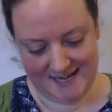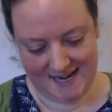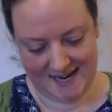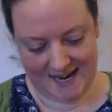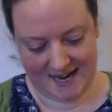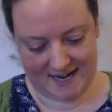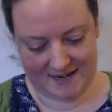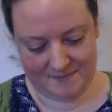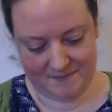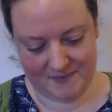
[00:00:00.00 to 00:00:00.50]

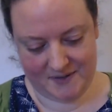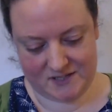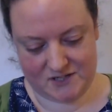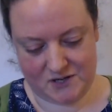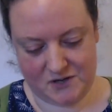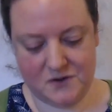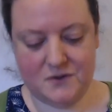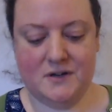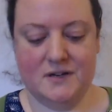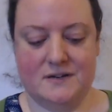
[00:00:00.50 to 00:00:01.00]
So
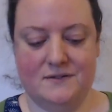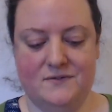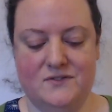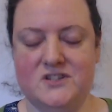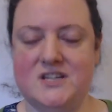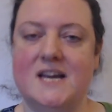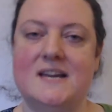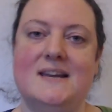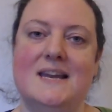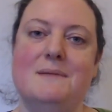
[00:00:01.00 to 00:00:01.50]
you could have
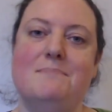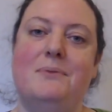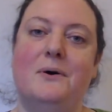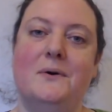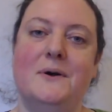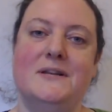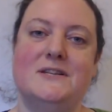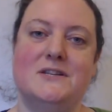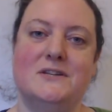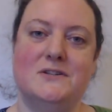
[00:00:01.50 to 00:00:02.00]
gently
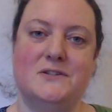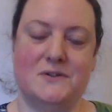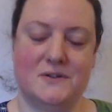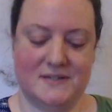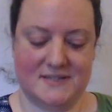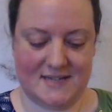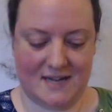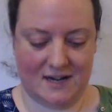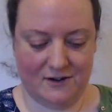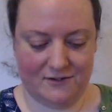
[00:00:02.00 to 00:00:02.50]
poisoned
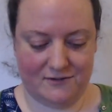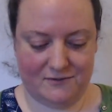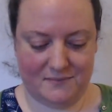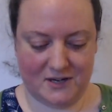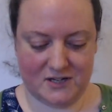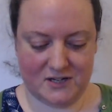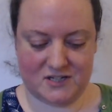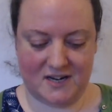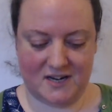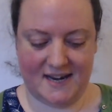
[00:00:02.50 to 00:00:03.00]
yourself,
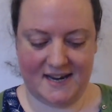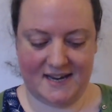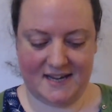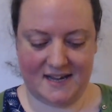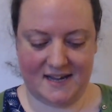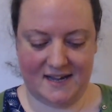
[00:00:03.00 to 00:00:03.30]
much like,